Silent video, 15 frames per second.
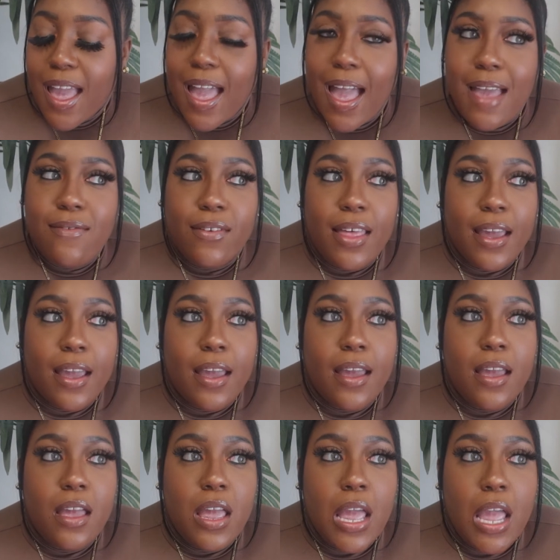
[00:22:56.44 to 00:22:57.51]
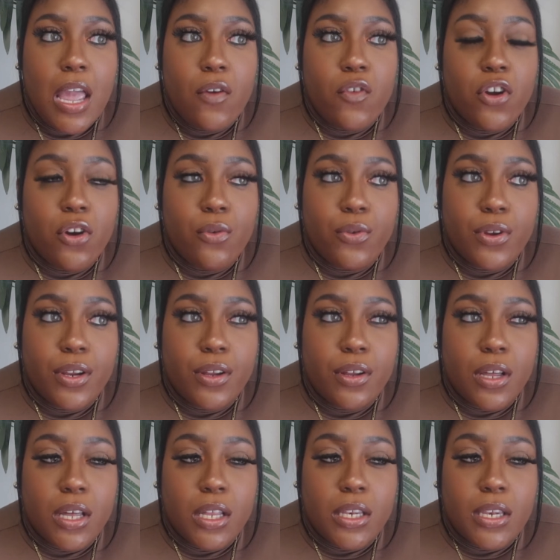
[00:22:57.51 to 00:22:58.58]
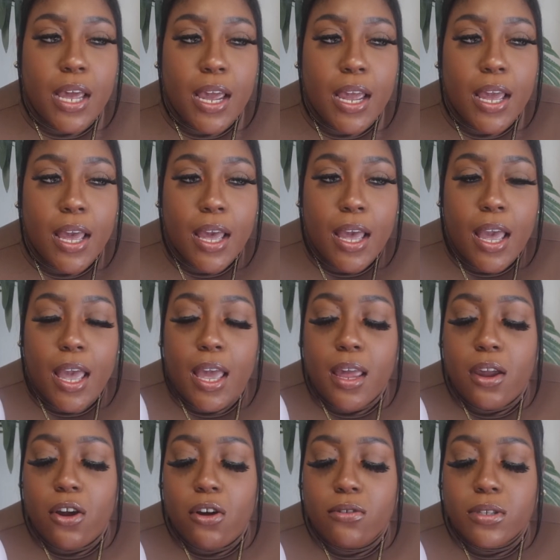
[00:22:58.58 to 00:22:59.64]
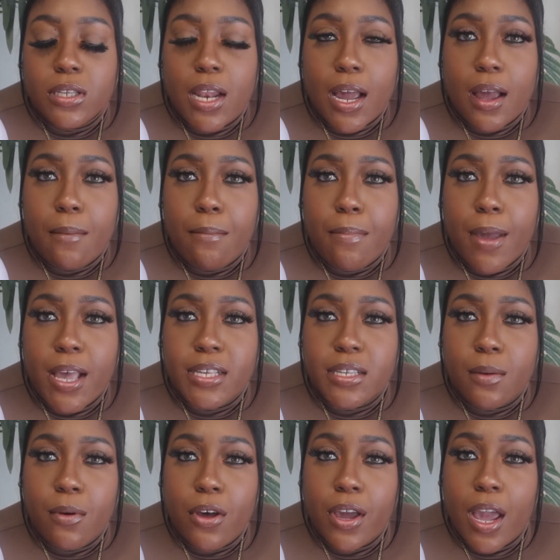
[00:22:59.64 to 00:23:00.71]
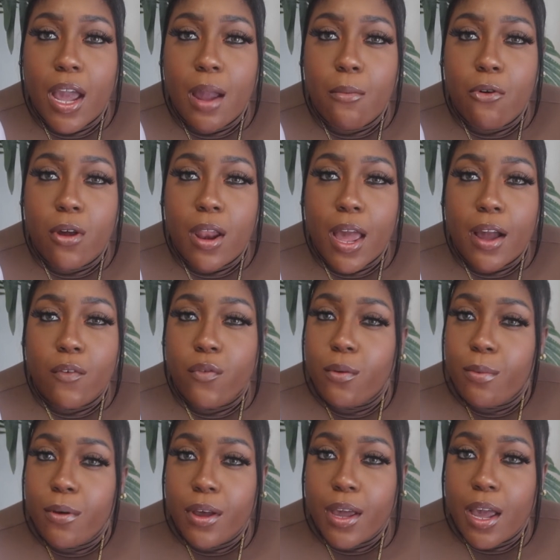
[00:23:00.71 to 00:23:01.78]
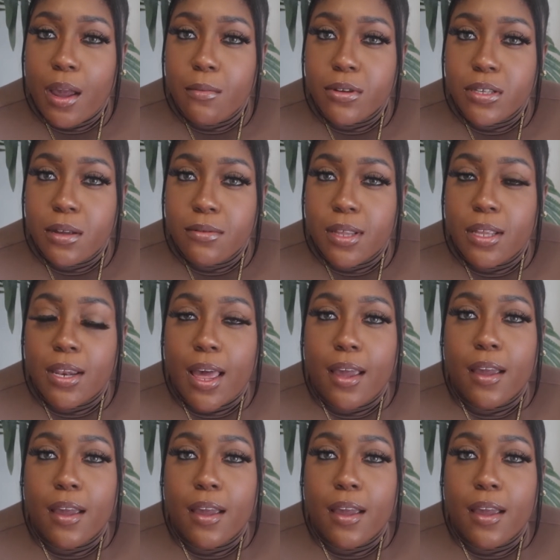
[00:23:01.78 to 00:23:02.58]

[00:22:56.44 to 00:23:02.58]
I feel like if you're going on a date and you're going to like a basketball game or like a football game or something, like